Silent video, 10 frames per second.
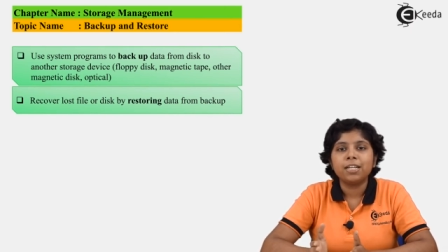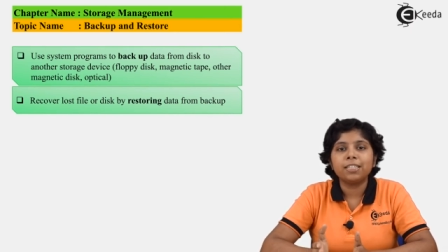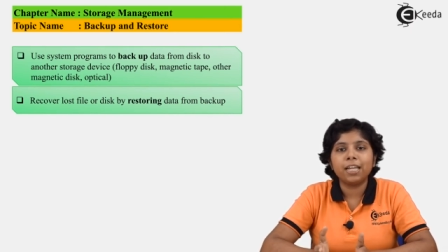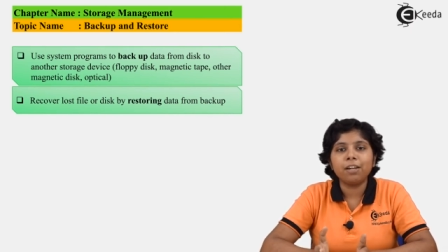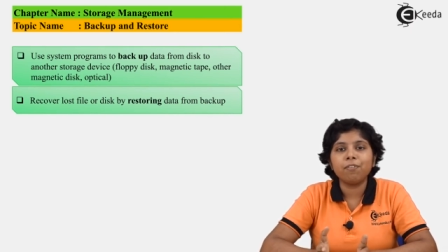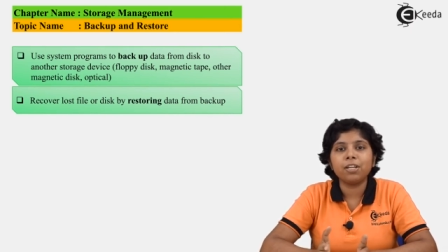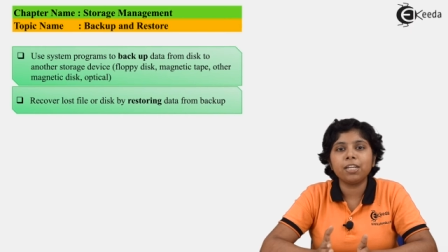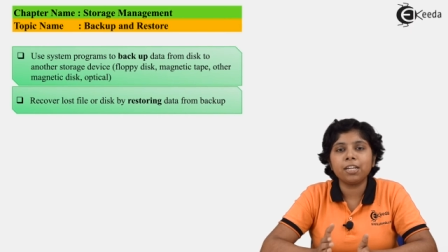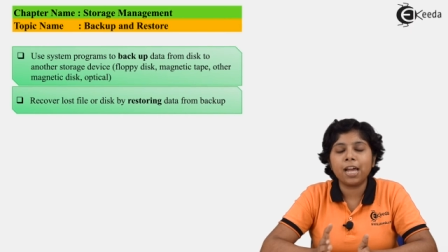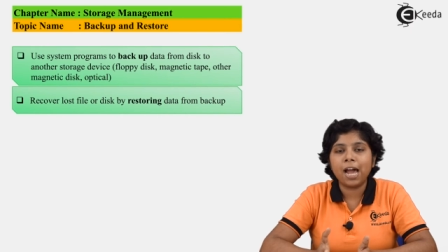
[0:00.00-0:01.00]
then we
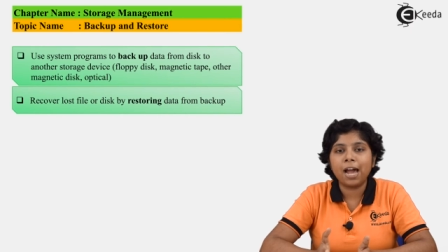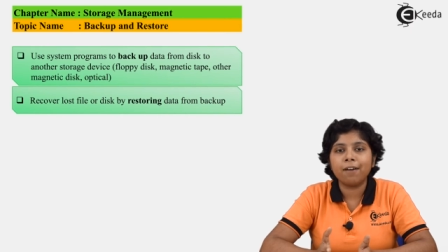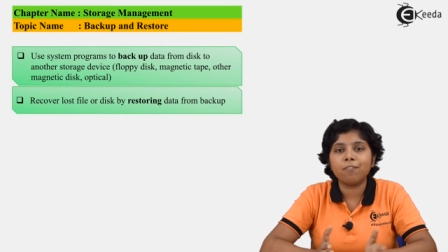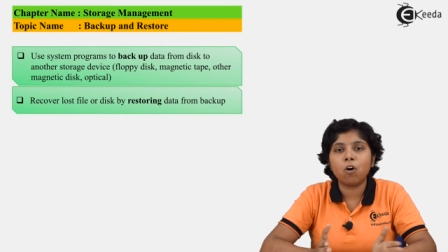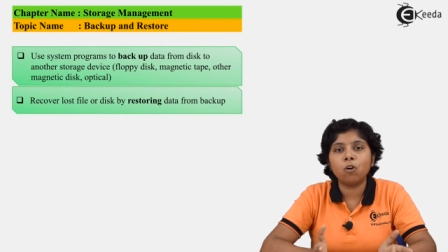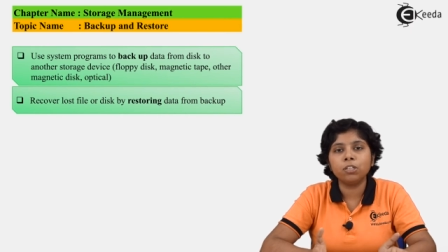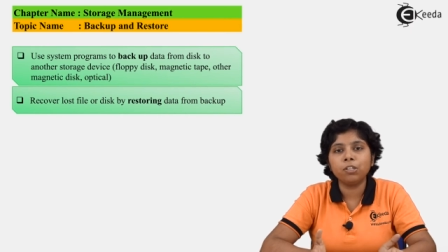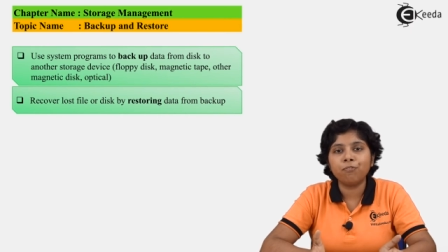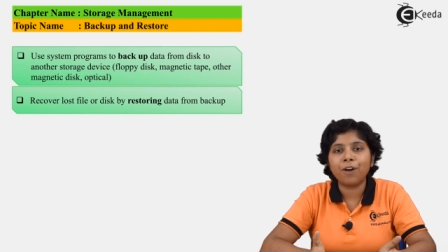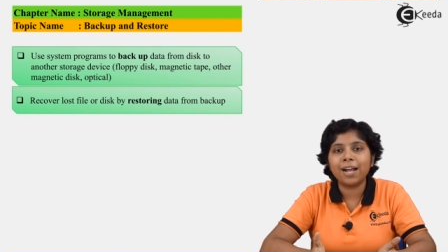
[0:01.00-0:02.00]
can have all
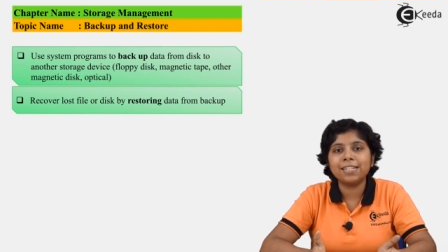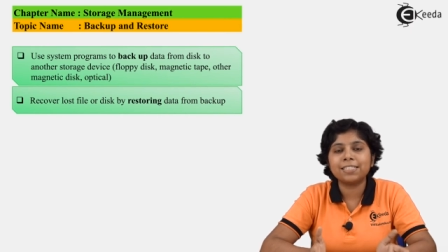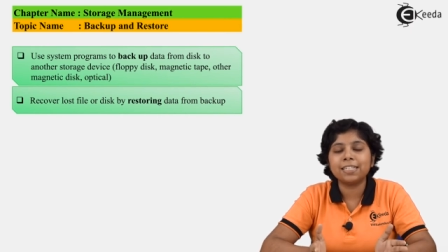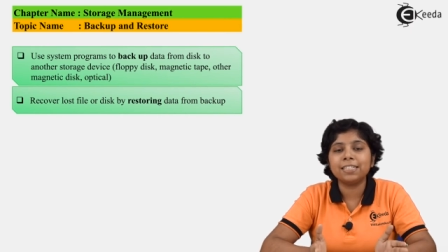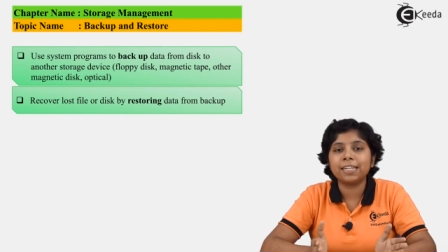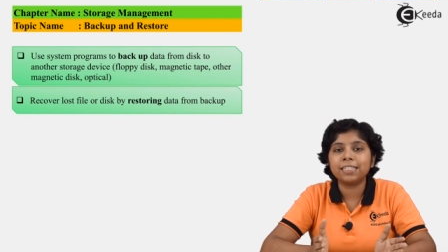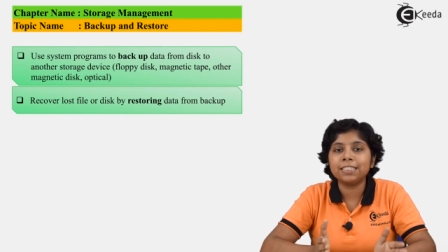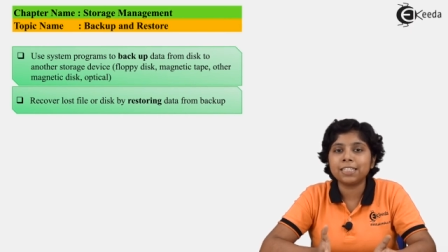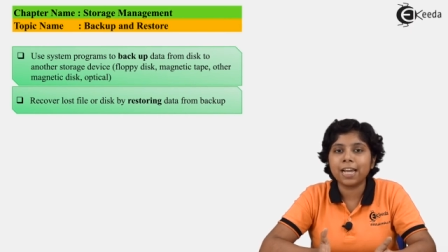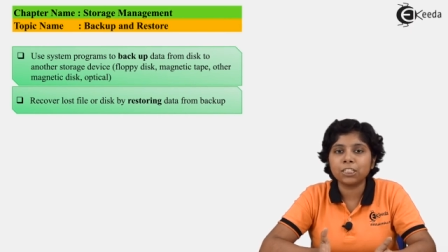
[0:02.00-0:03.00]
the files in the
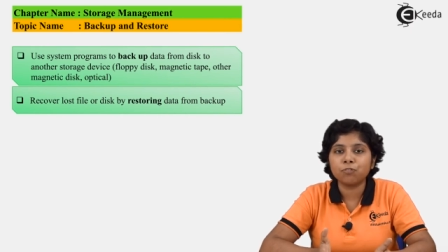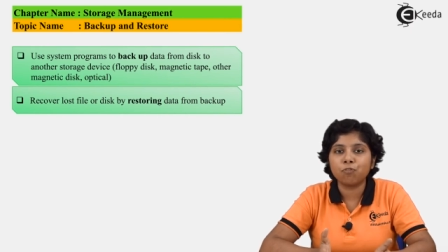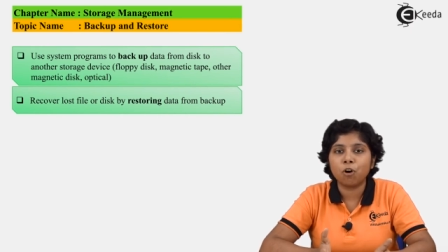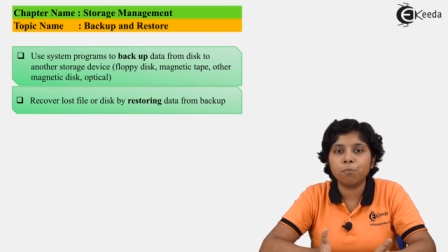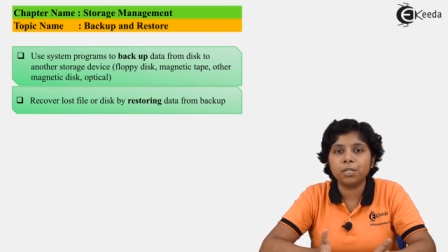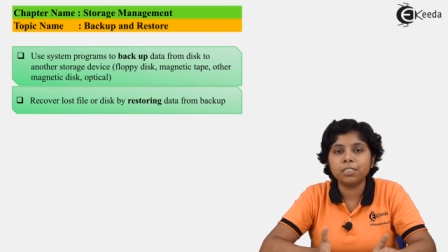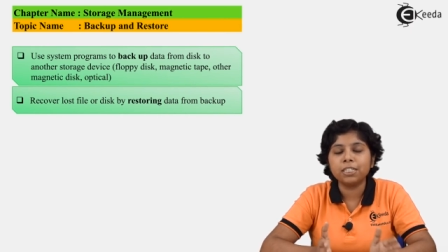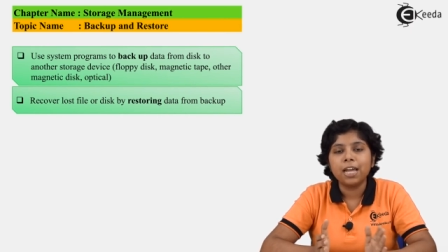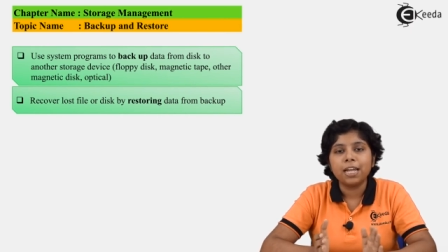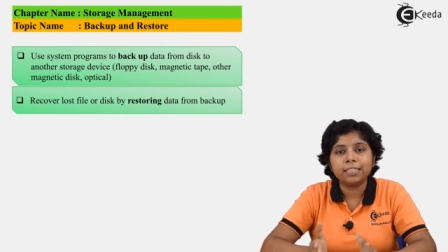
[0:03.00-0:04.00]
intact format
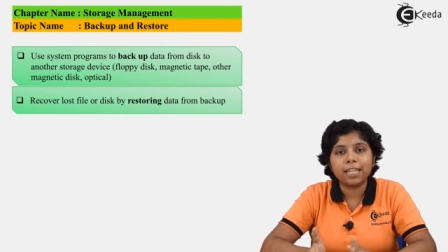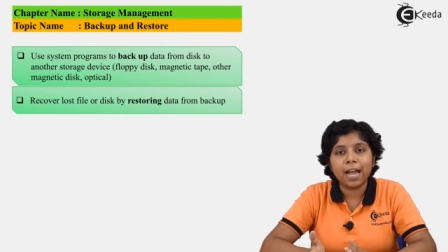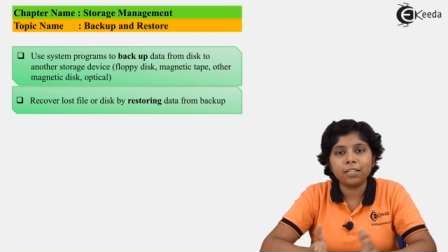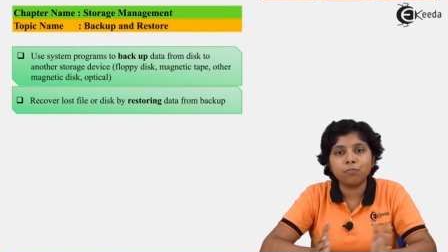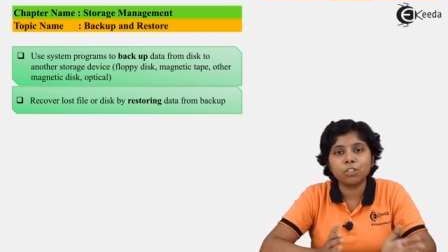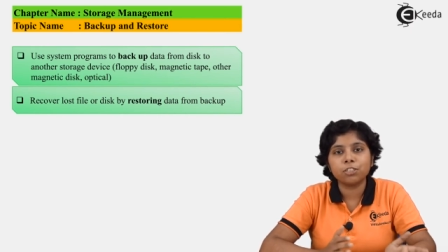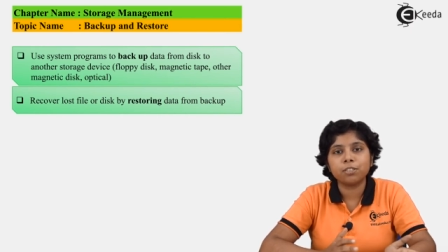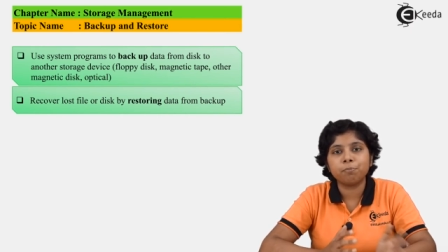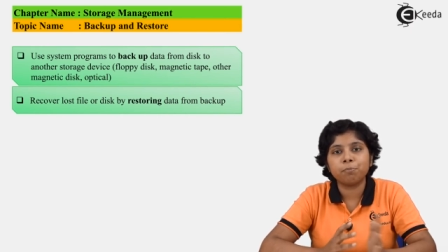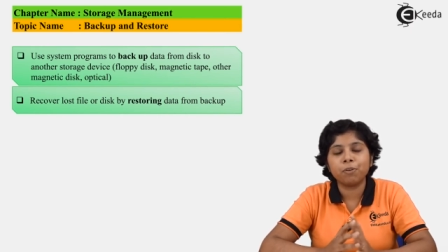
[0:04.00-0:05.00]
that was
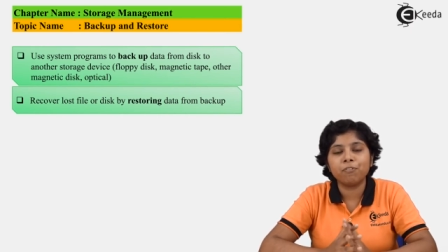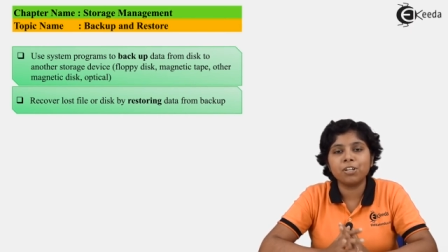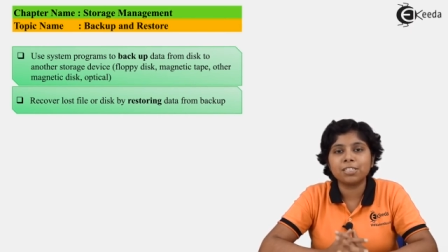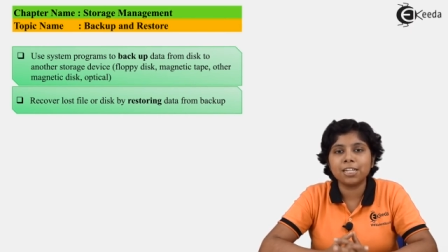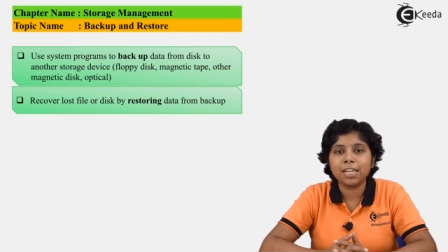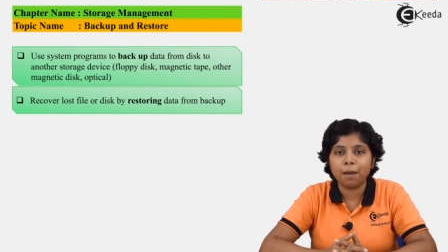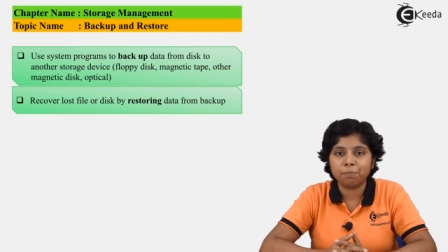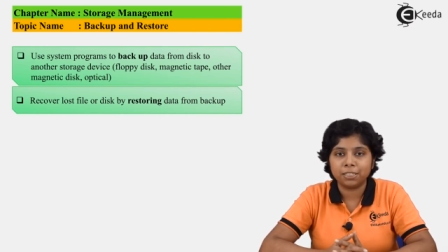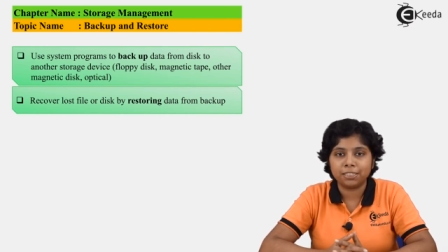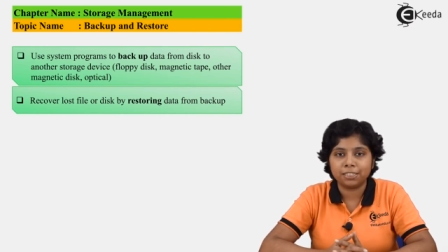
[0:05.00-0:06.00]
previously
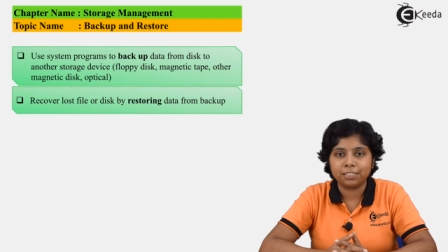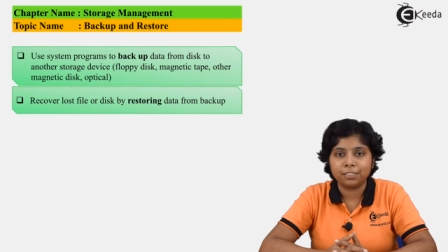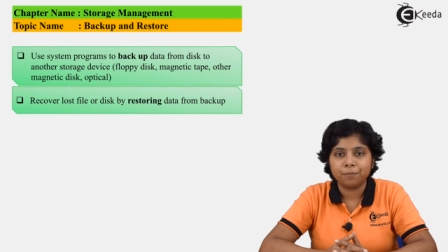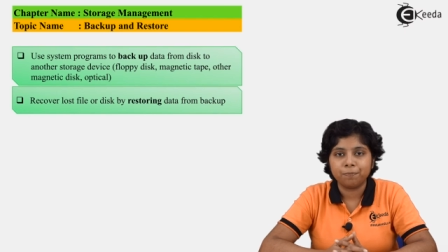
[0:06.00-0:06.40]
updated.